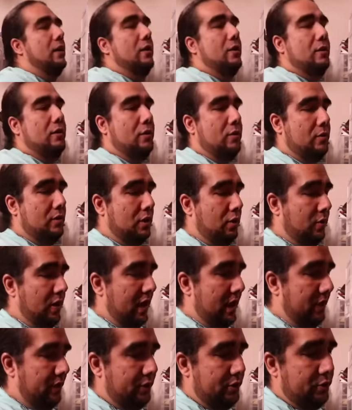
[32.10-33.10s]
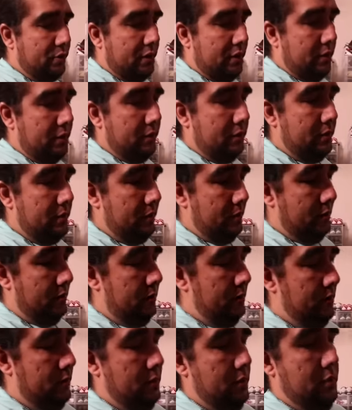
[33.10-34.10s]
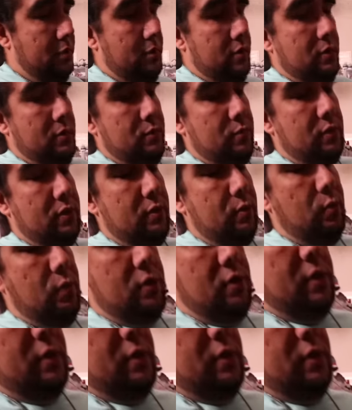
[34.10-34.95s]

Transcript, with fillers: a little, little low eight joint with the one